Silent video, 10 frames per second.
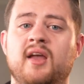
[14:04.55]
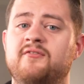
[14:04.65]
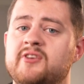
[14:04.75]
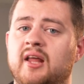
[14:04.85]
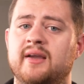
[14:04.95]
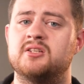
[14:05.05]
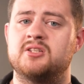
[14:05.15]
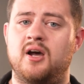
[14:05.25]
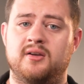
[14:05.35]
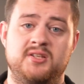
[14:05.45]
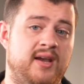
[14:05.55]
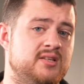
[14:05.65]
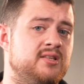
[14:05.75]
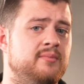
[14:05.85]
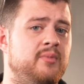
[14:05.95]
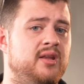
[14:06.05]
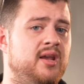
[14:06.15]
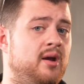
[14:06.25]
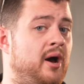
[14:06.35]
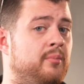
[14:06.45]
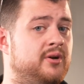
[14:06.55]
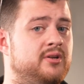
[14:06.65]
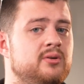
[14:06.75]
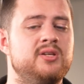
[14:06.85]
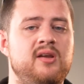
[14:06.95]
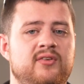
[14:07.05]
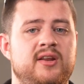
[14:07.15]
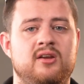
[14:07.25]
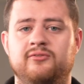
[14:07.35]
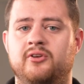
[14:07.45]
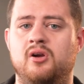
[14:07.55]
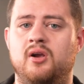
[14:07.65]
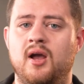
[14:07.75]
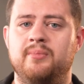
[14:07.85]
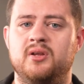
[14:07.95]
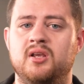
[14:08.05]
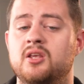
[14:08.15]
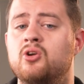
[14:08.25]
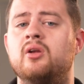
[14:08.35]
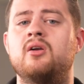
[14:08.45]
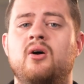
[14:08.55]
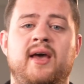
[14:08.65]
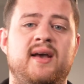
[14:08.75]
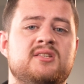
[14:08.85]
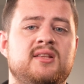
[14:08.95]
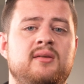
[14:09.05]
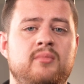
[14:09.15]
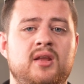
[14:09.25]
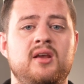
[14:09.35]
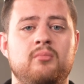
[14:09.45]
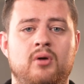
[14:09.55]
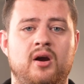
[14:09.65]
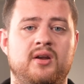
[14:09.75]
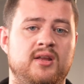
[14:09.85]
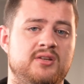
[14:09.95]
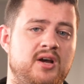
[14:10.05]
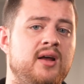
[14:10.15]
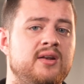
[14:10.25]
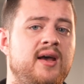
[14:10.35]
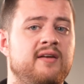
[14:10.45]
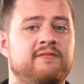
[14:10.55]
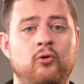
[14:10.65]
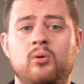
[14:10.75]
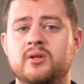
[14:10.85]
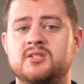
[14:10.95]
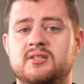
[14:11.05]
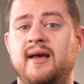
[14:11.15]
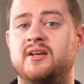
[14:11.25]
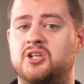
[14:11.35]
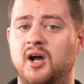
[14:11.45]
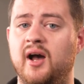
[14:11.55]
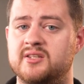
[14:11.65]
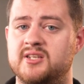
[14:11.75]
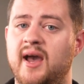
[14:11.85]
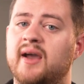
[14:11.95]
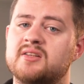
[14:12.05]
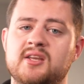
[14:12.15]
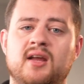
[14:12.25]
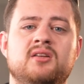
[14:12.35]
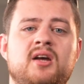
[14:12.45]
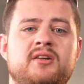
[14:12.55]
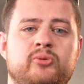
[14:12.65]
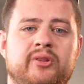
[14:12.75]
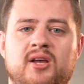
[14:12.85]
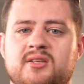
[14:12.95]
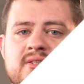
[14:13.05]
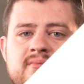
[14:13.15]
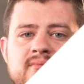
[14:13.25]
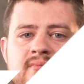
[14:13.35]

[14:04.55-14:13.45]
If you'd like to talk to Excellent Media about producing a video for your company, you can go to excellentmediamarketing.net/contact to get in touch with us.